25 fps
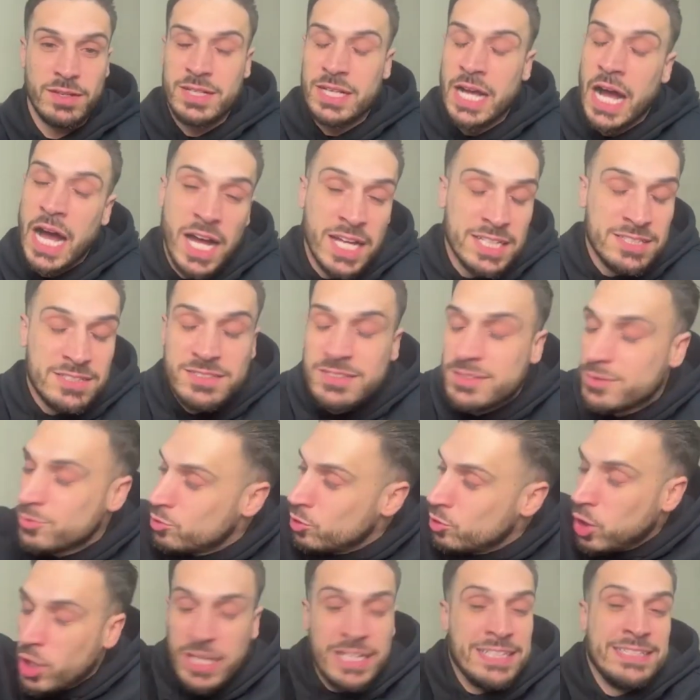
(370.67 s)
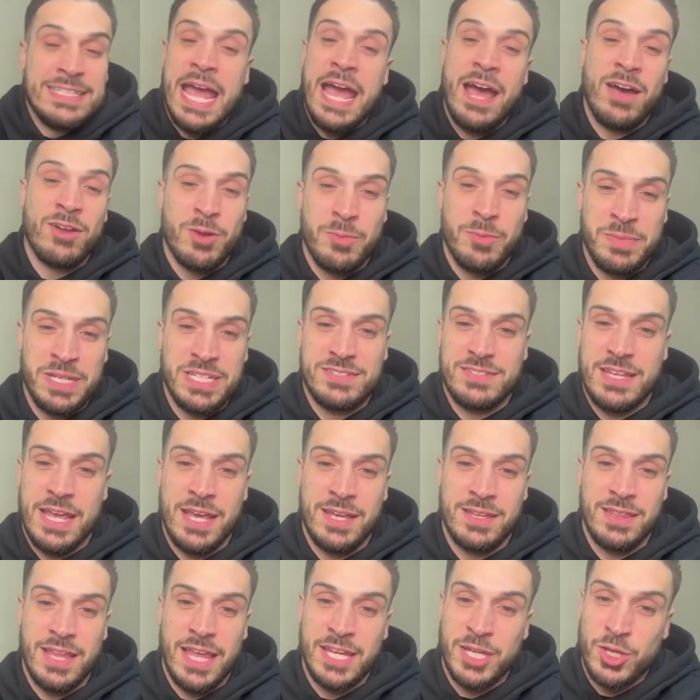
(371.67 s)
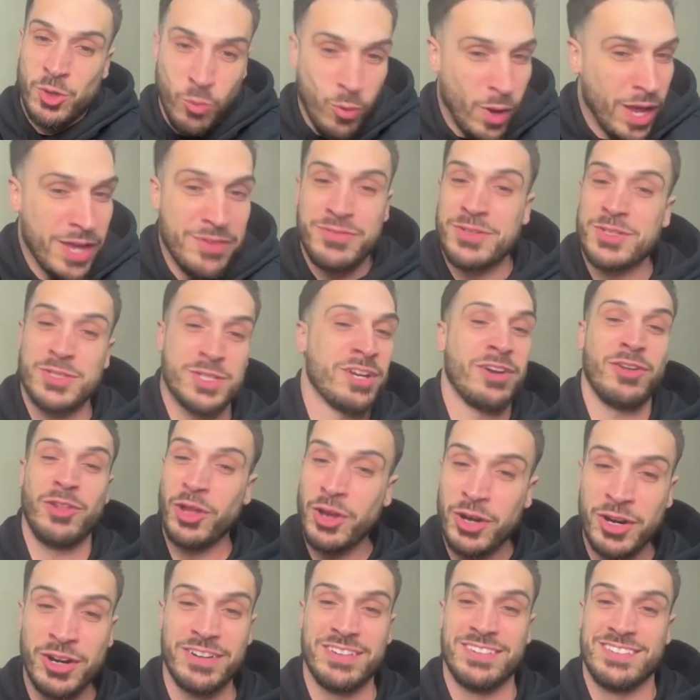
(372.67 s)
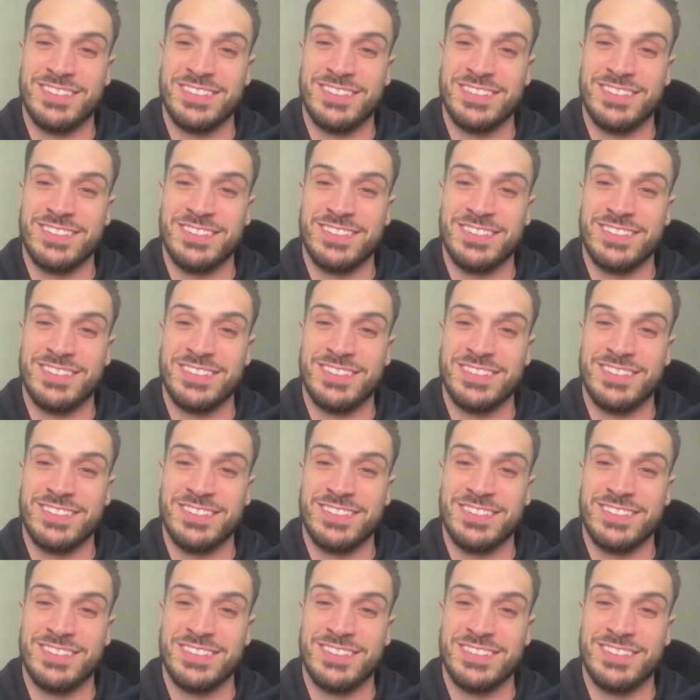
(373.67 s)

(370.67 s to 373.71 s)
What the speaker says: God's looking down on me saying like, your wife is going to learn,